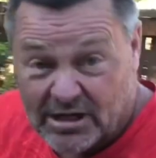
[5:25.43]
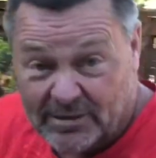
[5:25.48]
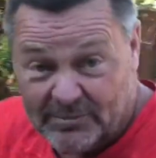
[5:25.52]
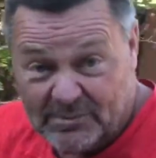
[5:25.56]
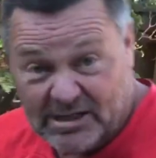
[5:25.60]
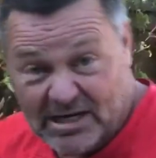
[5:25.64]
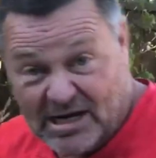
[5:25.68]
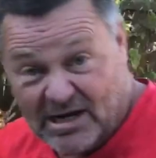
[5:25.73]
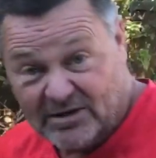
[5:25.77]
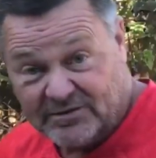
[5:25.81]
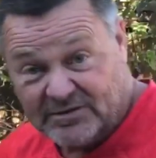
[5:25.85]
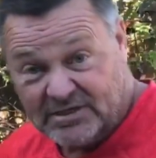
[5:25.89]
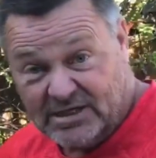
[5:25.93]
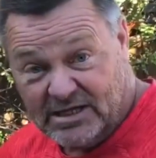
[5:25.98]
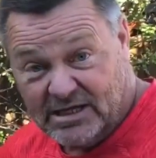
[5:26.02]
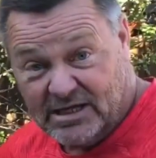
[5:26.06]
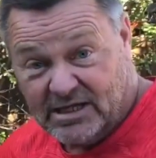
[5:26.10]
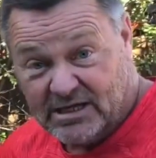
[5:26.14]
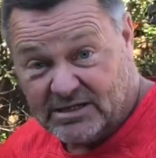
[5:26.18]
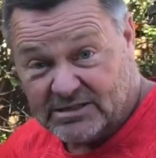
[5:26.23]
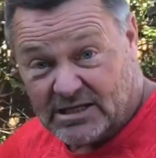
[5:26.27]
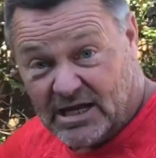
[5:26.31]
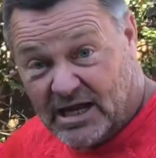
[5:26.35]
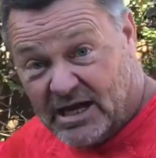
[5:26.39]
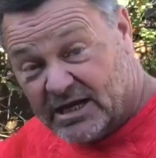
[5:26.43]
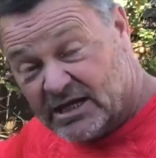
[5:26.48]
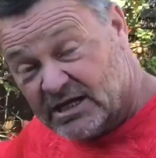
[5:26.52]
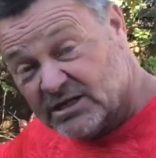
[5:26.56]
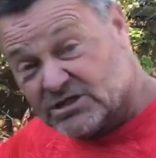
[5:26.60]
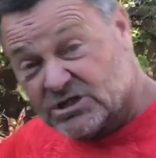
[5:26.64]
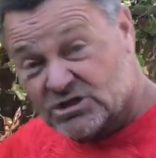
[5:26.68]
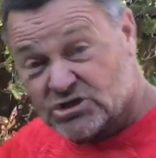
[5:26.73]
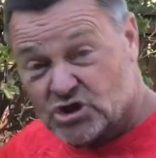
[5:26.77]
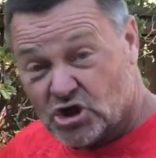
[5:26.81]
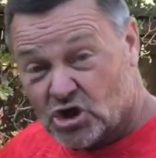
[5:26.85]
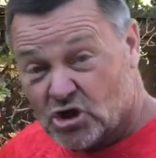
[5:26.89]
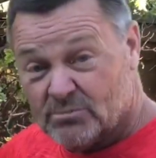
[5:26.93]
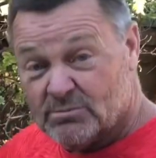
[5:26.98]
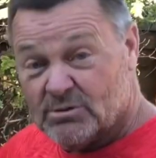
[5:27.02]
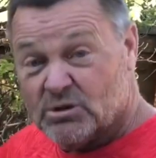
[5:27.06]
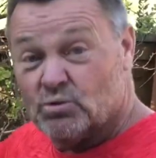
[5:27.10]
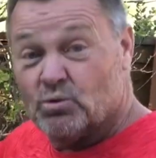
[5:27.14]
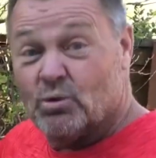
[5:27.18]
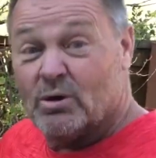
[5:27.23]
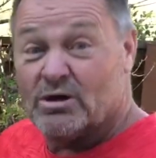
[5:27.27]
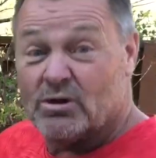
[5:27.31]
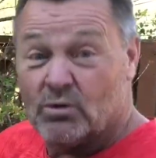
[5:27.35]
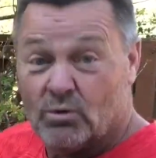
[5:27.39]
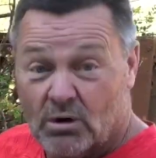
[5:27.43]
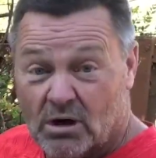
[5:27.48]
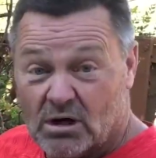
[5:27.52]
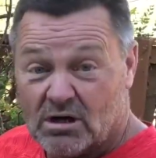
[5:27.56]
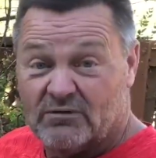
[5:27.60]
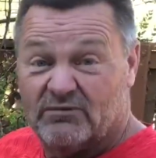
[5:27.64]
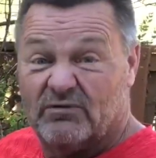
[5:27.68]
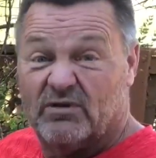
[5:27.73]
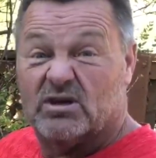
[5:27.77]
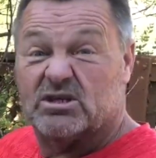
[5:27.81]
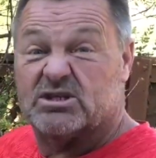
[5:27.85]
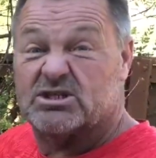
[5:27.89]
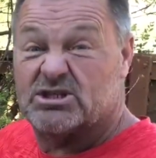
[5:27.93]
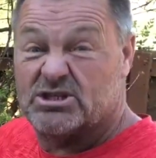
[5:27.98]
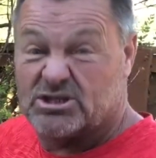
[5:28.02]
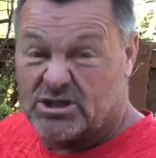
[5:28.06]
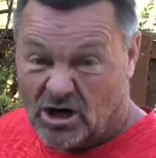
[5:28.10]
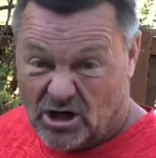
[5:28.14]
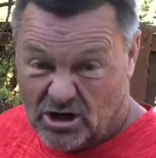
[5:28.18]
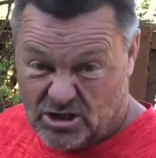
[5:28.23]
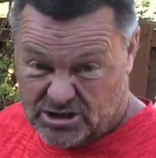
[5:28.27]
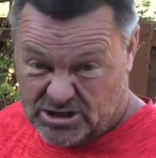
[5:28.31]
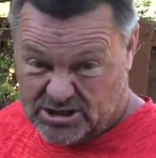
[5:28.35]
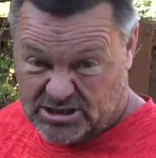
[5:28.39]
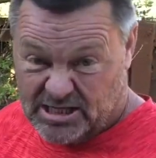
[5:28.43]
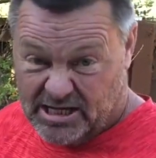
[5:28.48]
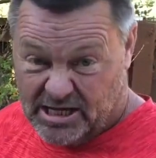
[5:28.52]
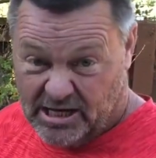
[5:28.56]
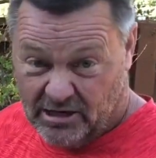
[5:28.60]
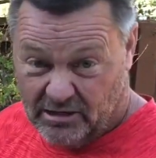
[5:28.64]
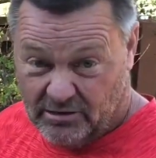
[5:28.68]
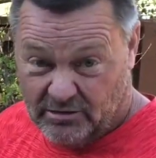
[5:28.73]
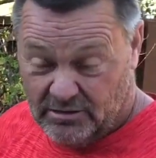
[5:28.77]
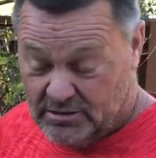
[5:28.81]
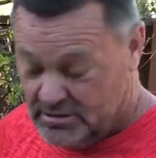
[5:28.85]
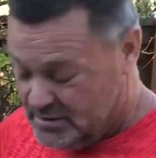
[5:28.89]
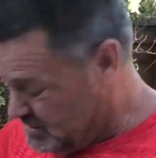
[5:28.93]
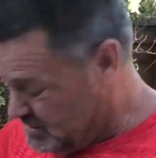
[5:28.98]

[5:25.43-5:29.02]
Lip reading: coming out at the end. I can determine where the waterfall starts now.